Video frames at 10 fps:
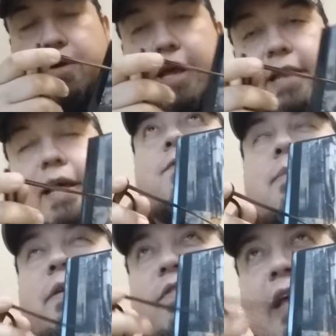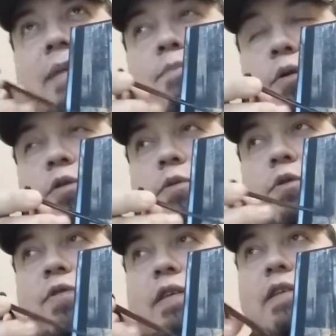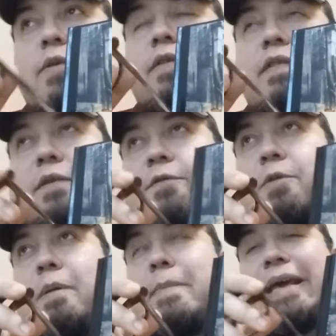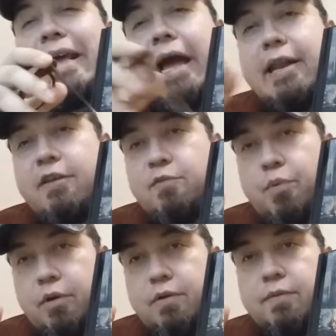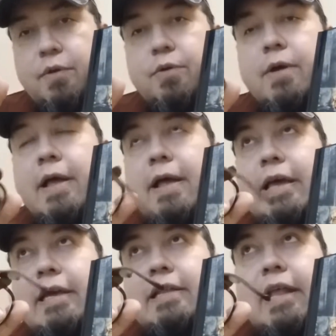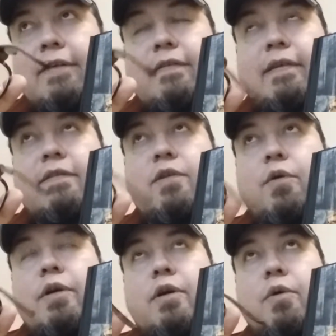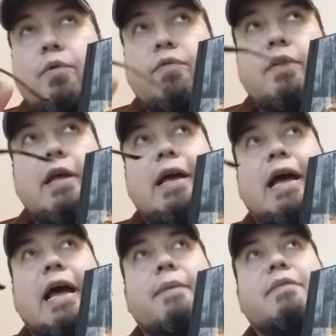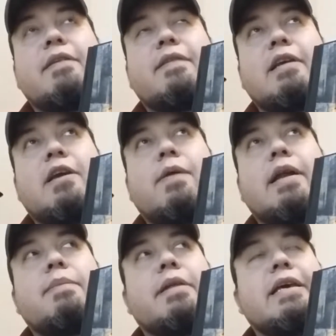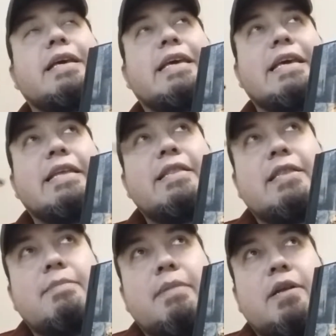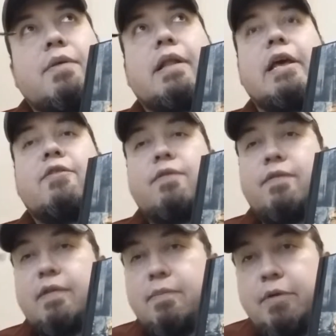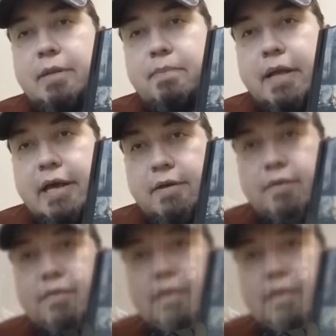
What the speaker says: your head. From a setting point of view, it's interesting. From a mechanics point of view, it lets the story host have this incredibly intimate relationship with the players.